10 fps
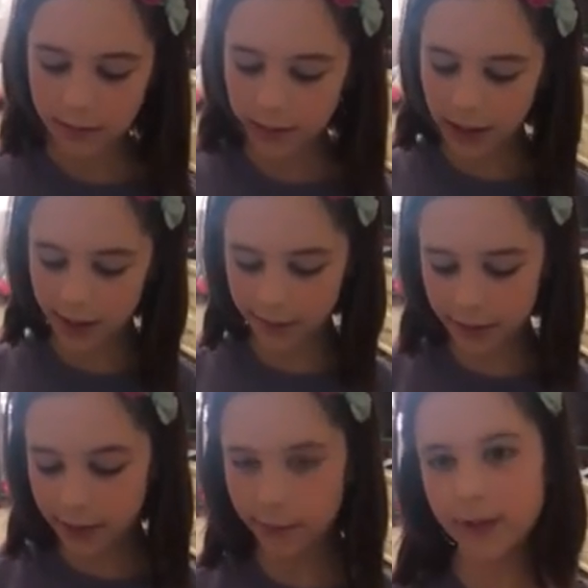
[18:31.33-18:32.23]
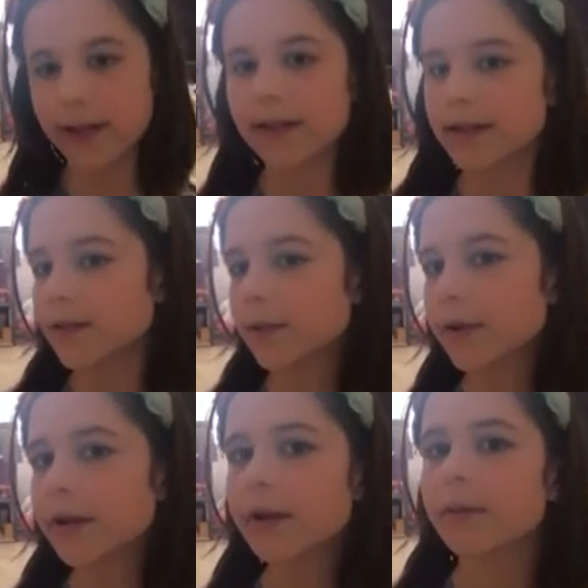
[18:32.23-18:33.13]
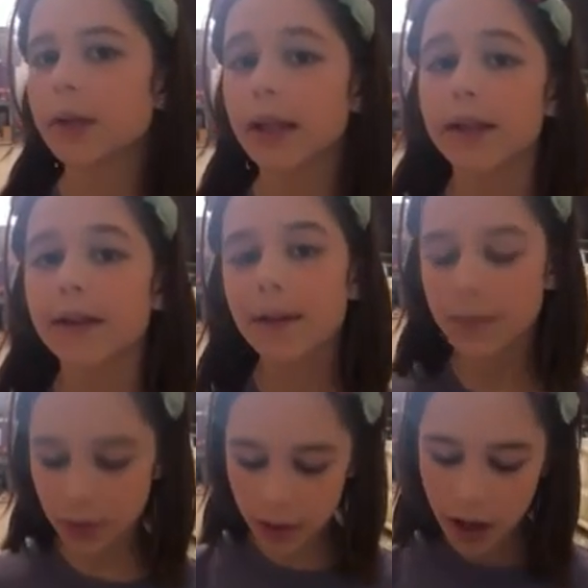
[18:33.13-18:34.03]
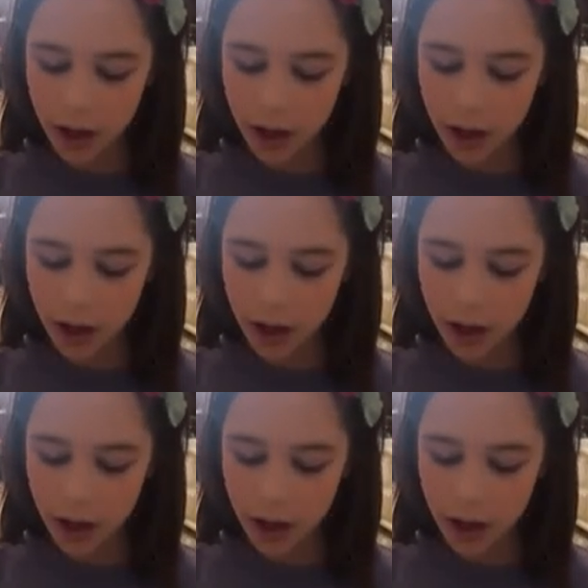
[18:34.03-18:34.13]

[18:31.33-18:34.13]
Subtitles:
But yeah, I also got a Woodland Slimes order.